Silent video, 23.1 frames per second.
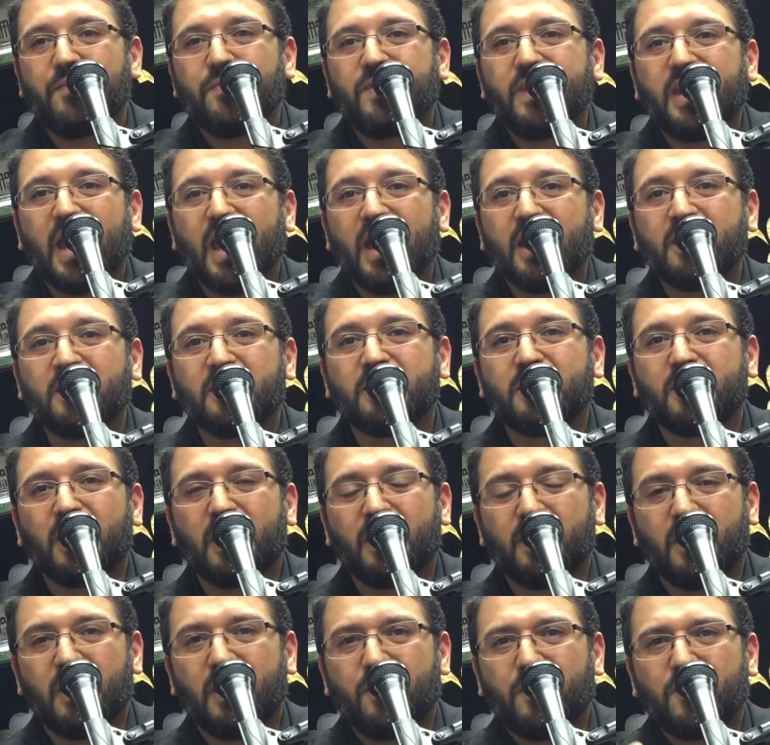at the end
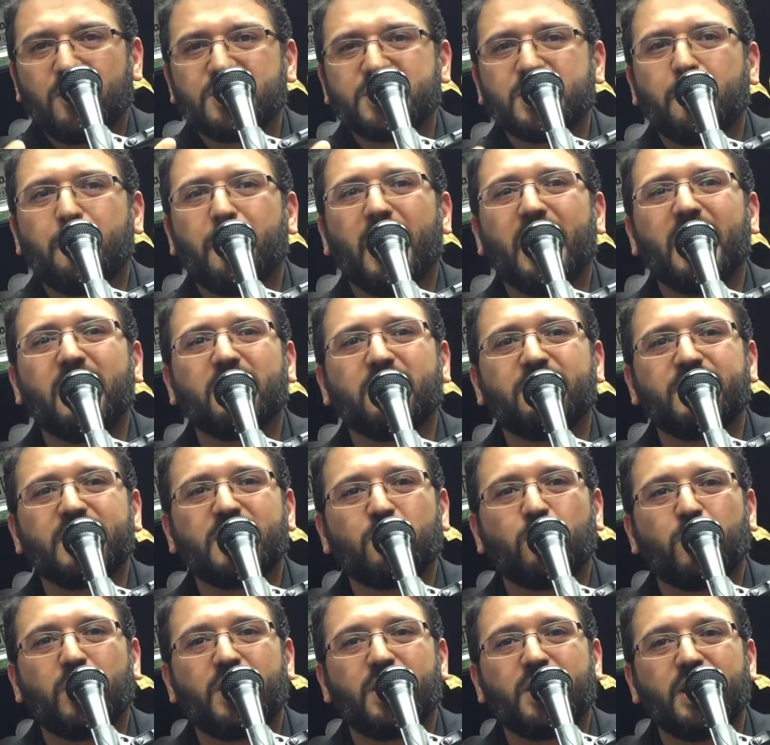there's a part of
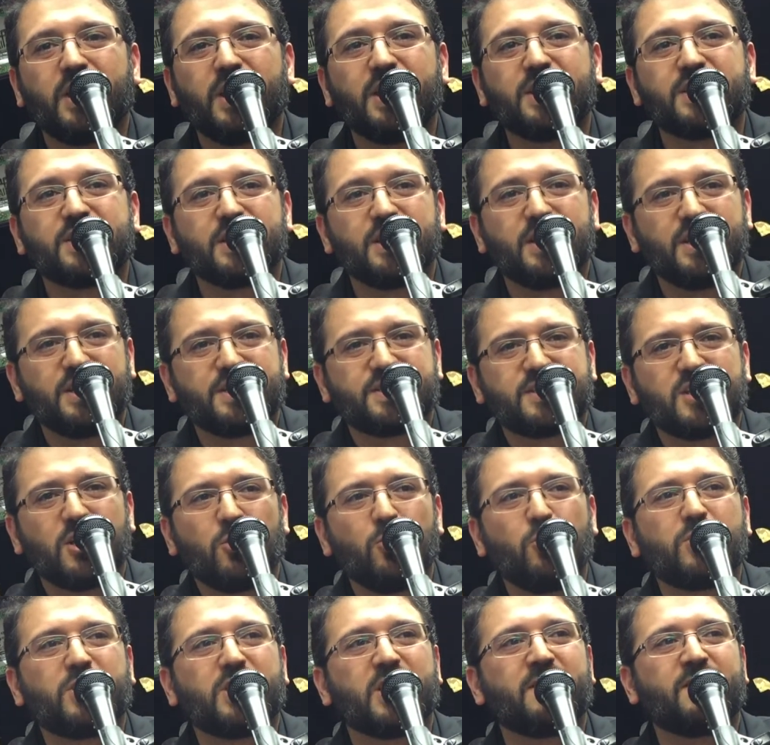it where he's
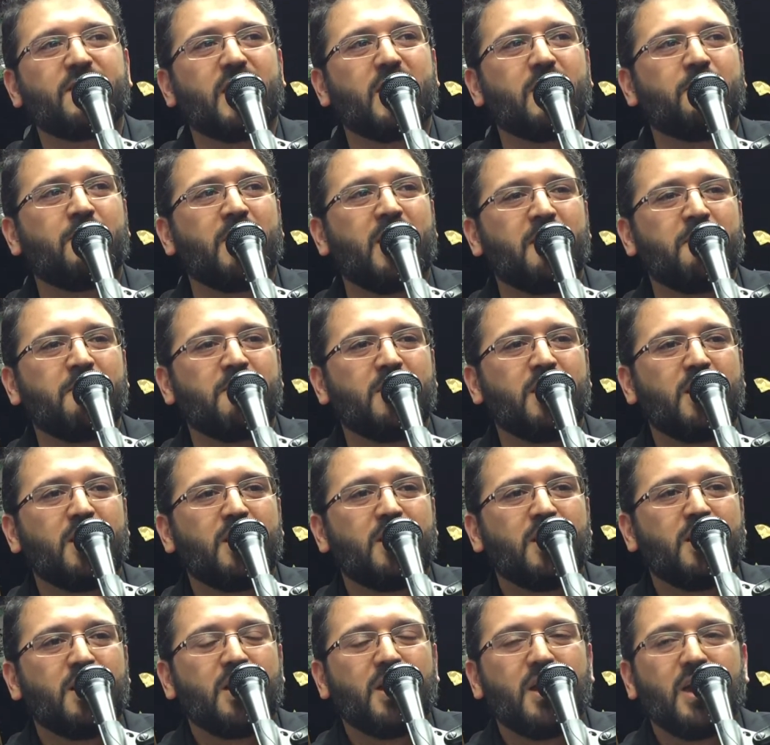saluting the Imam
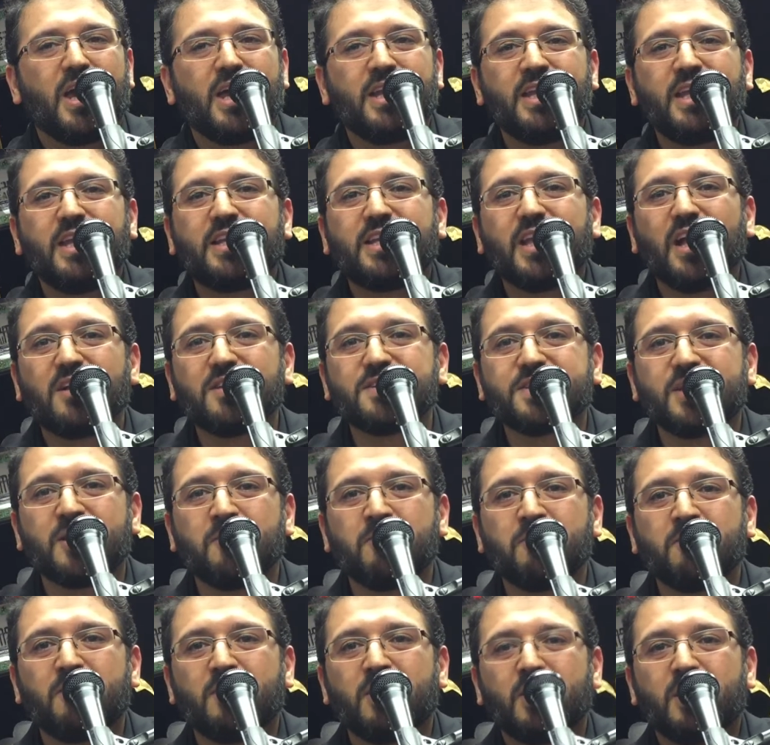and he tells
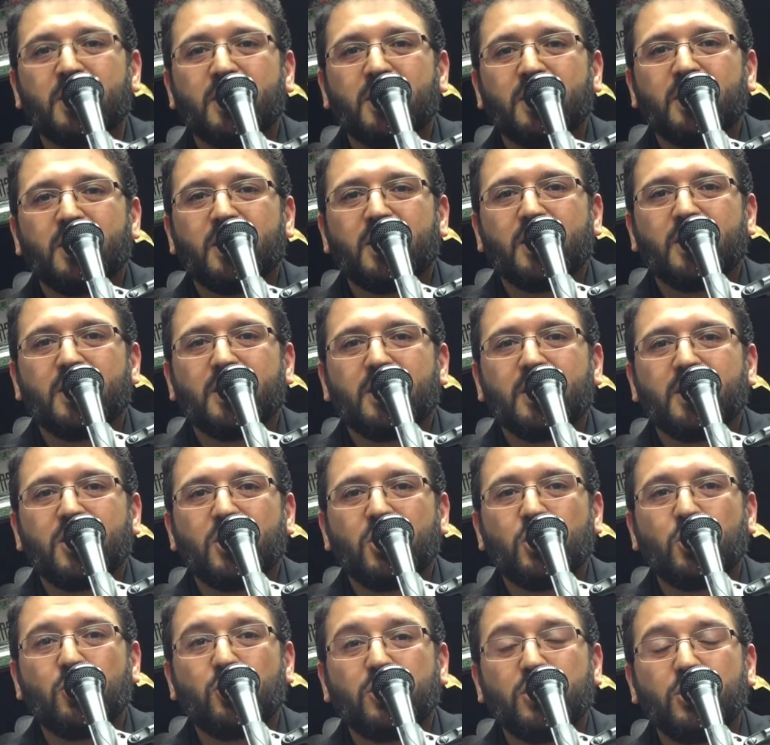him,
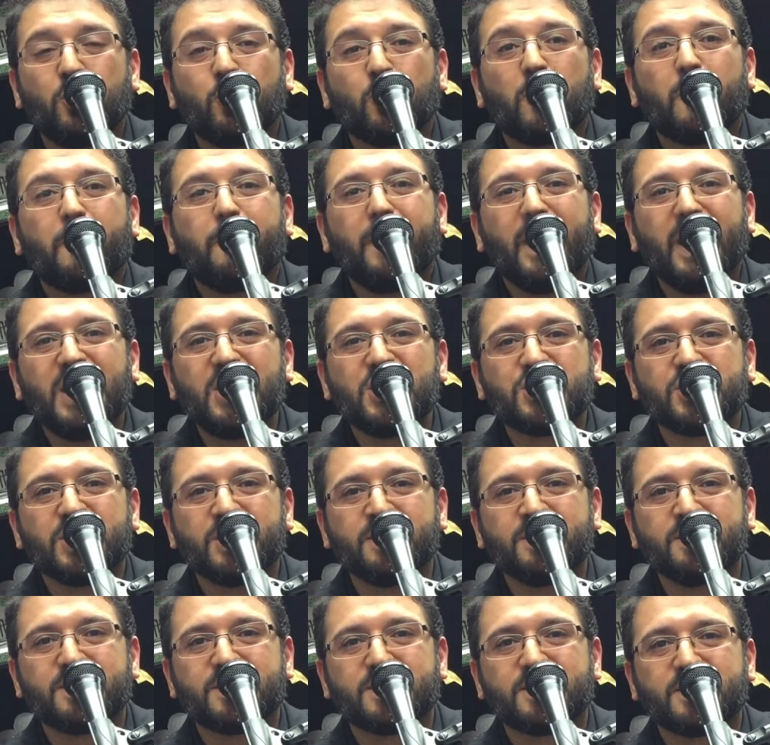your
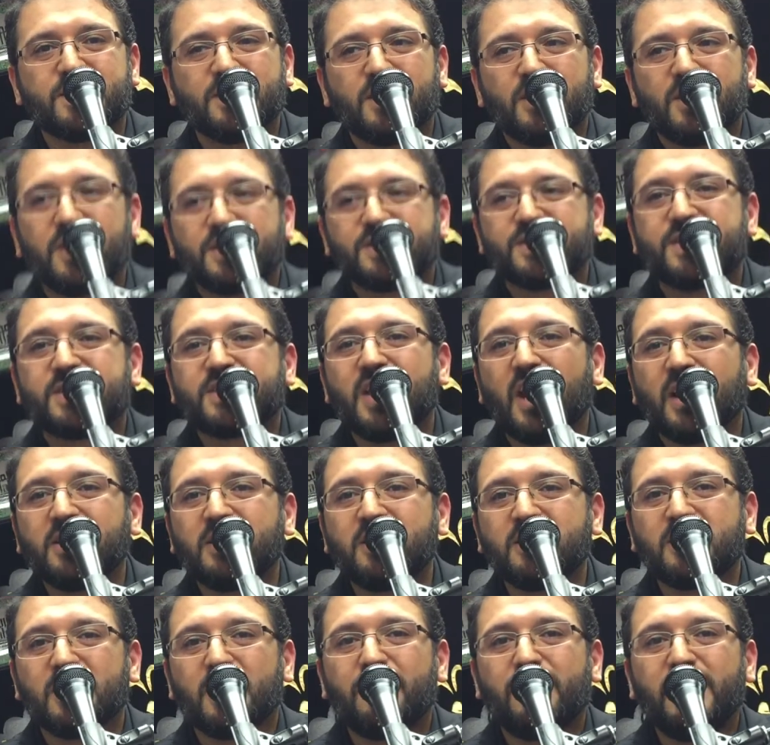patience
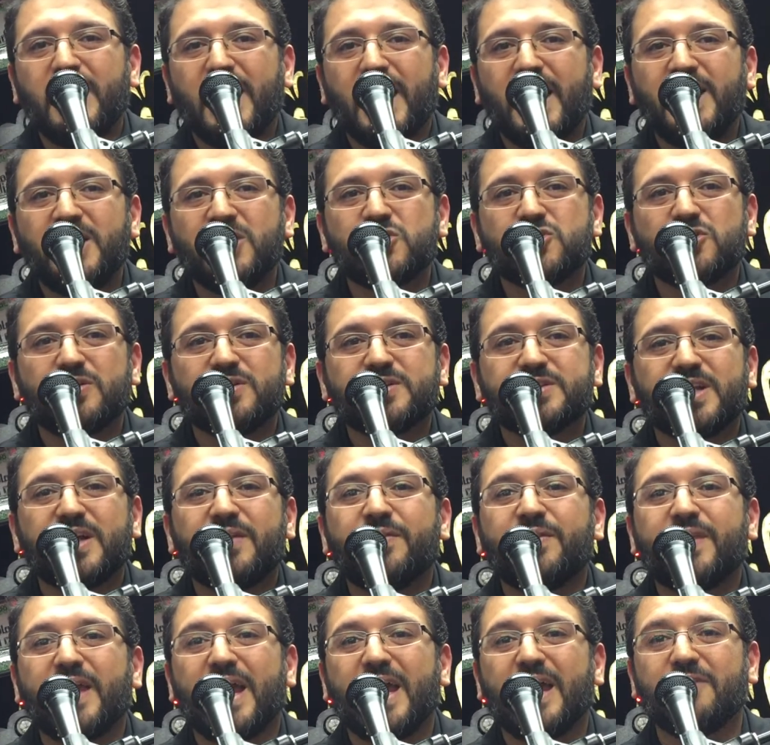stunned the angels
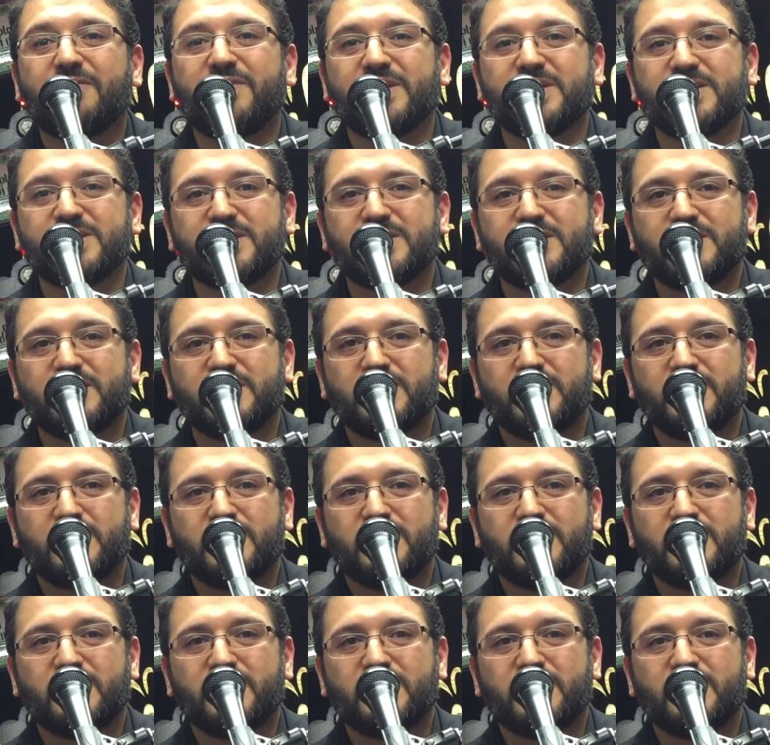in the heavens.